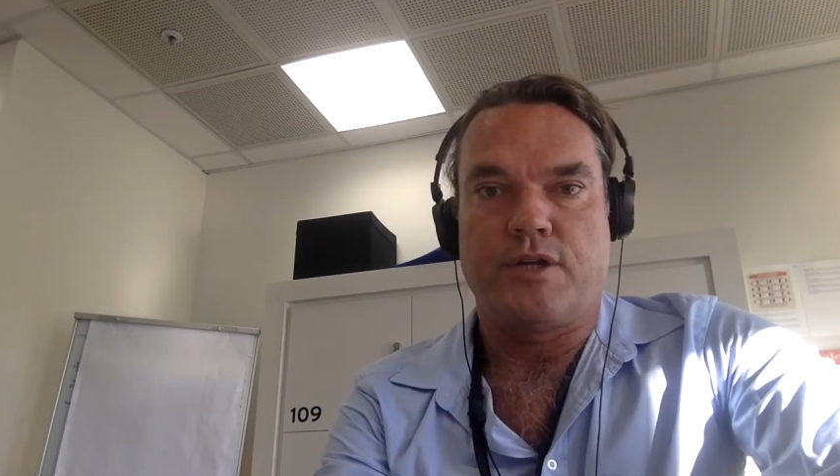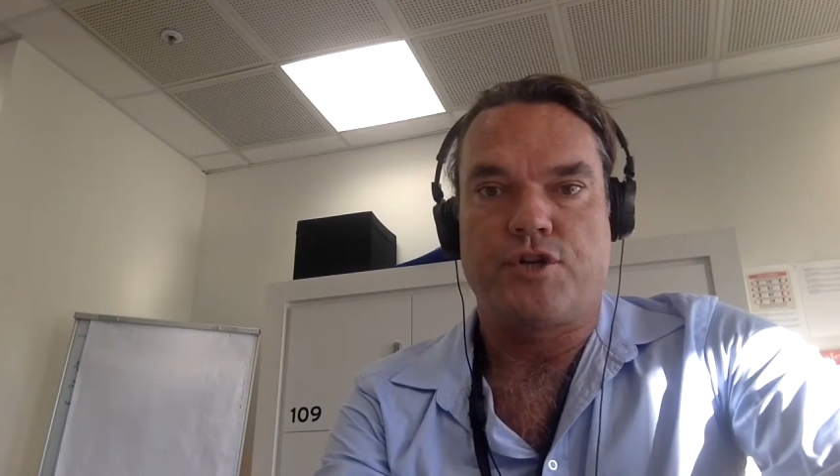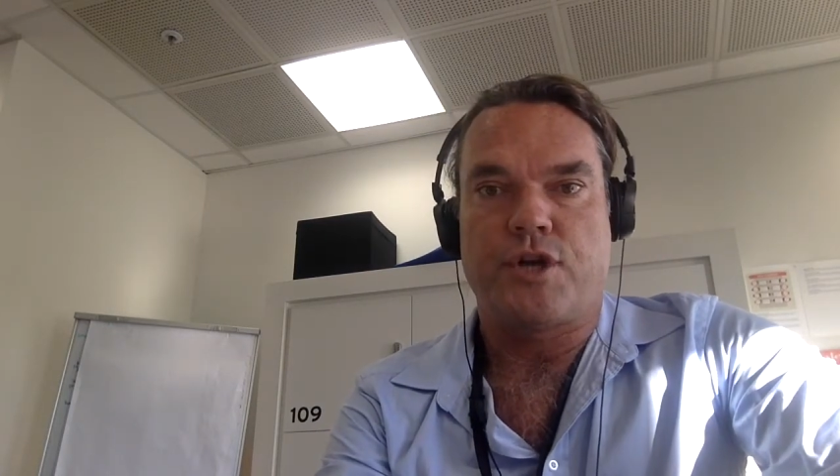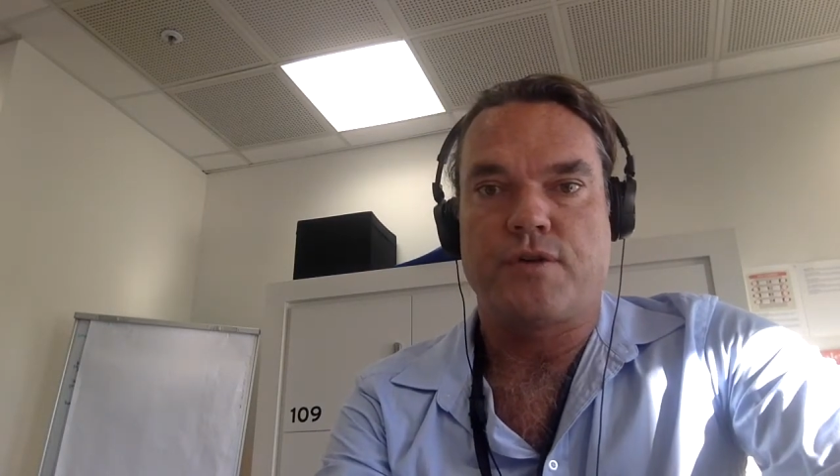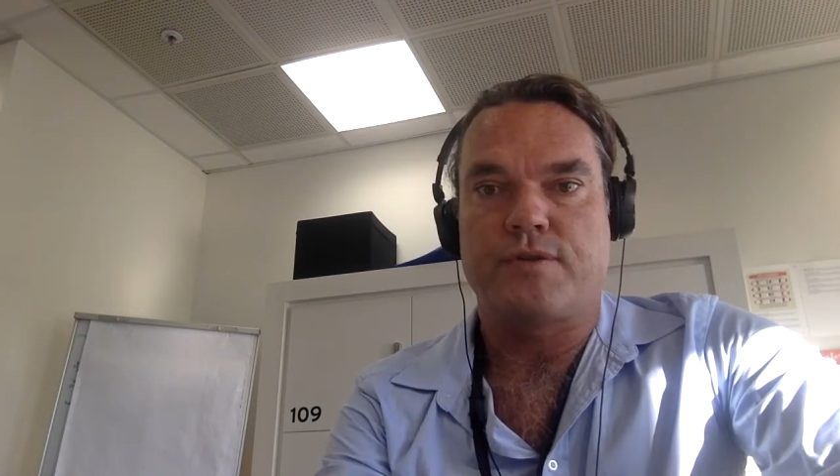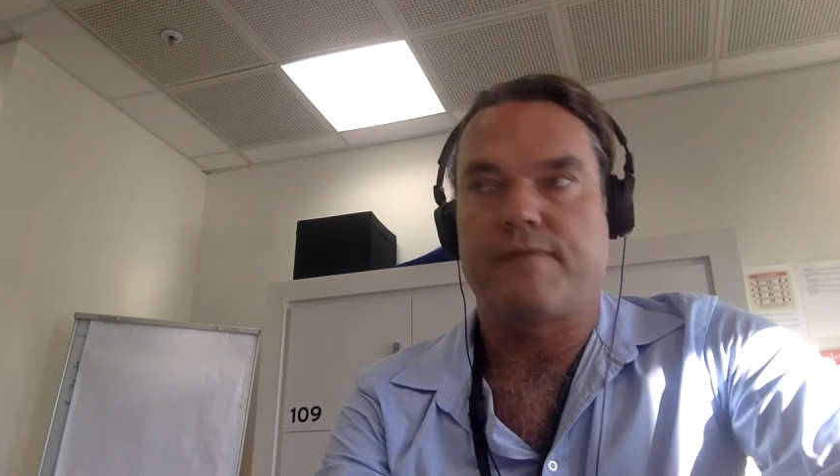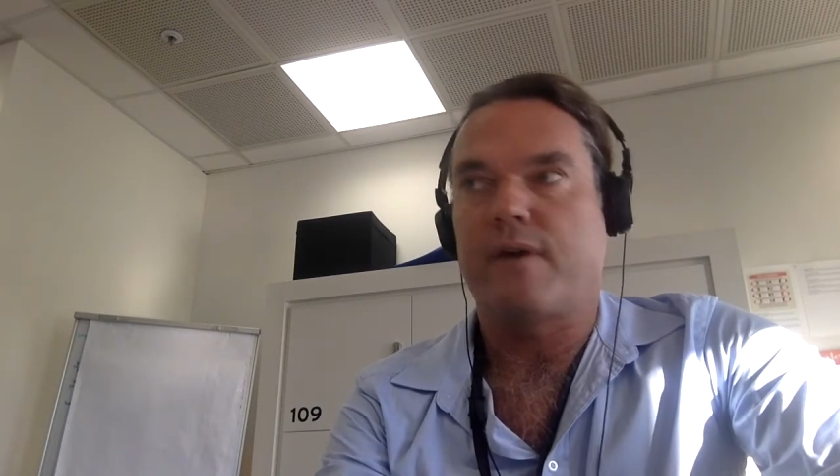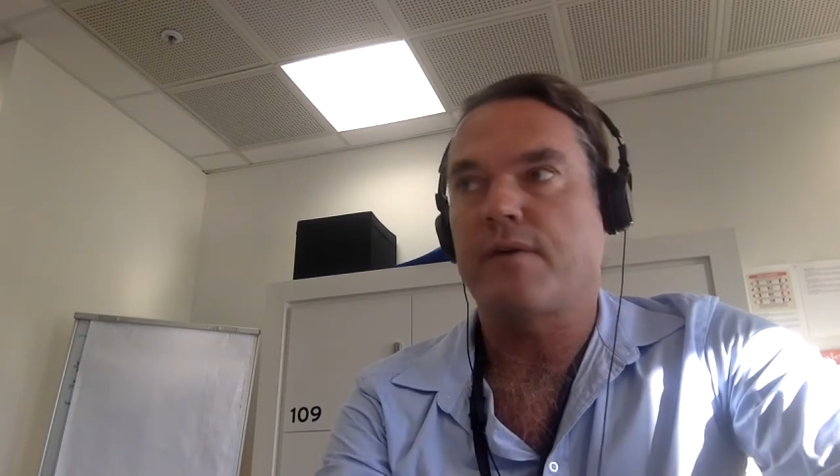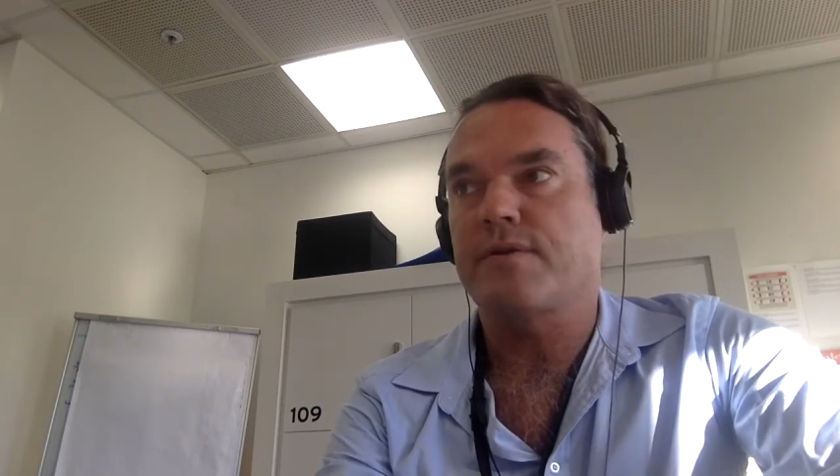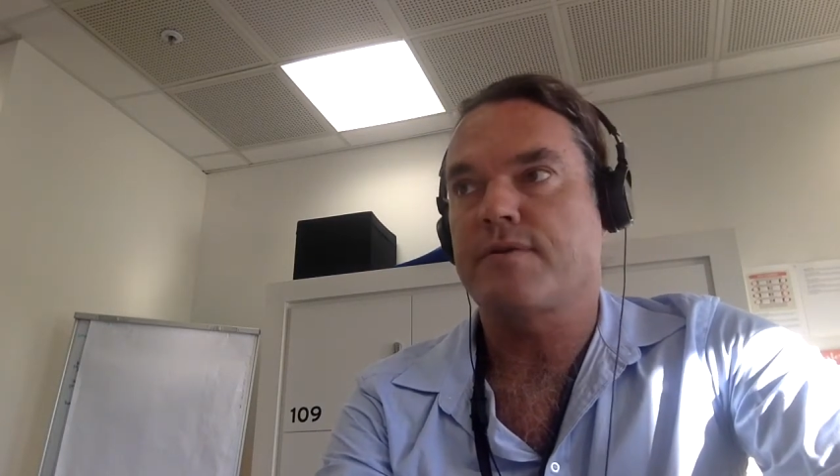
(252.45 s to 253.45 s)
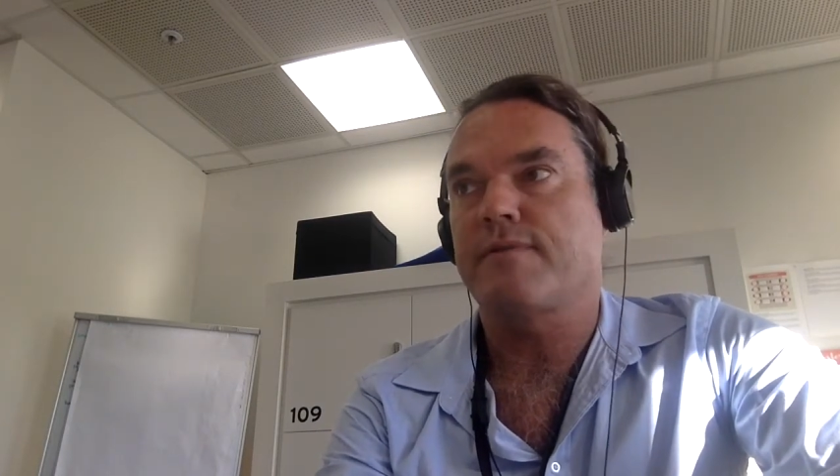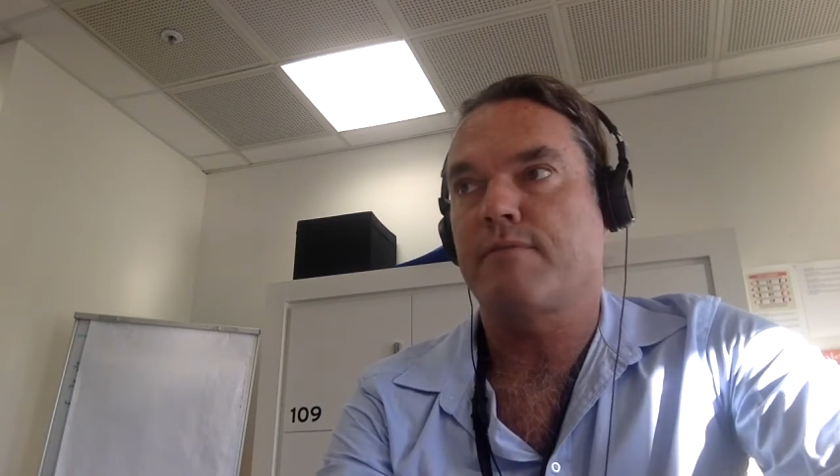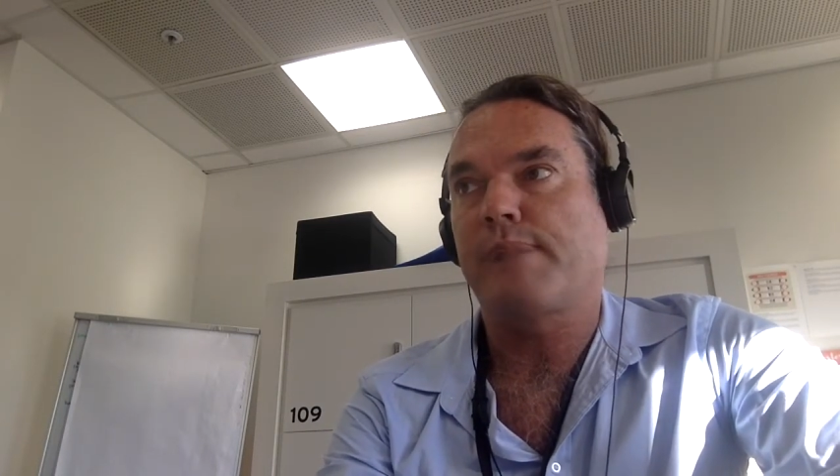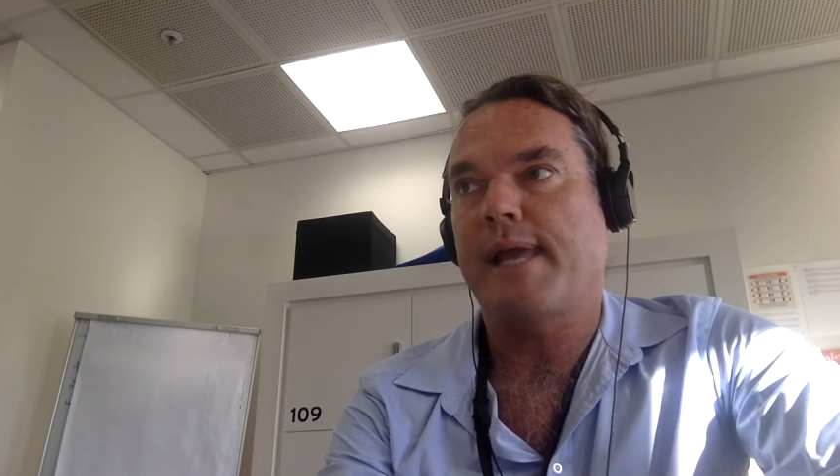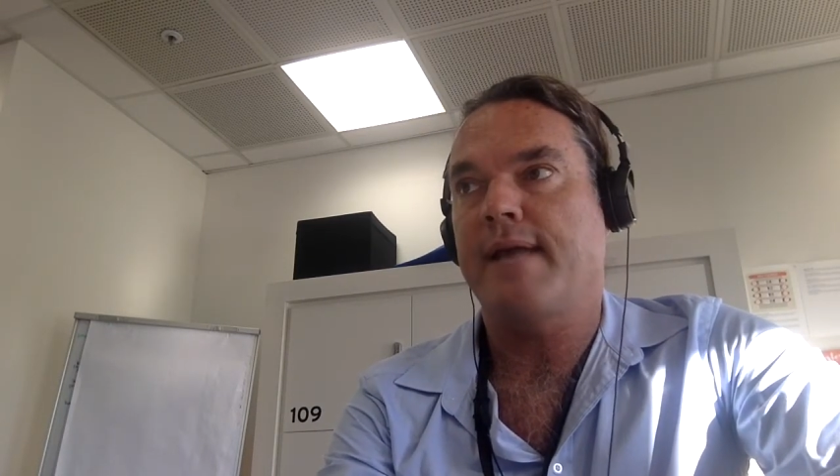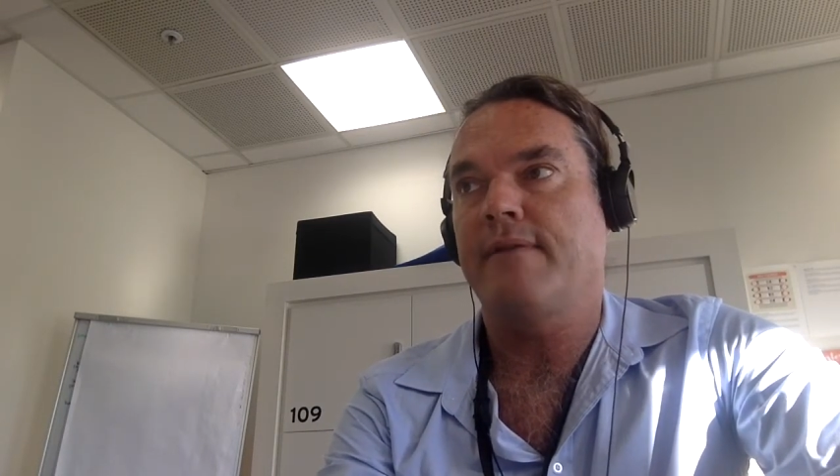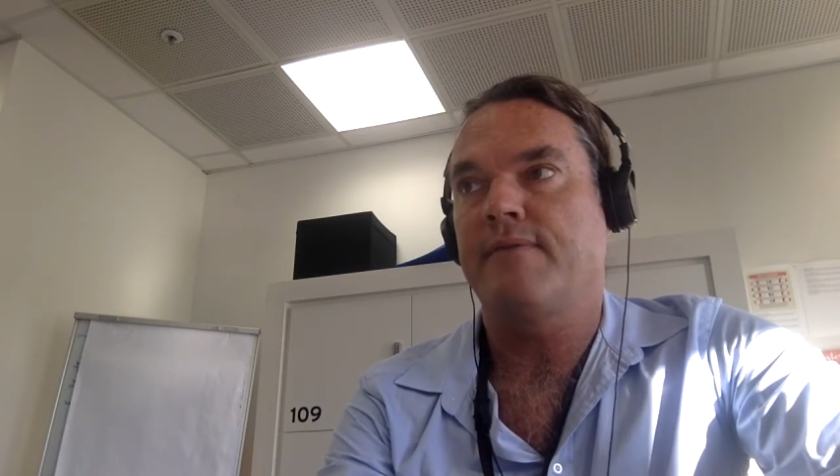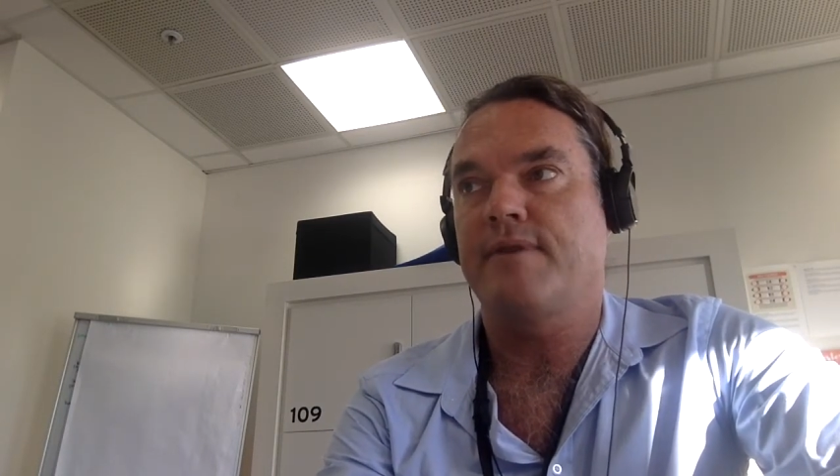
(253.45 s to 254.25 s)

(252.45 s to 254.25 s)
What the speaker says: shows the focus of the plan.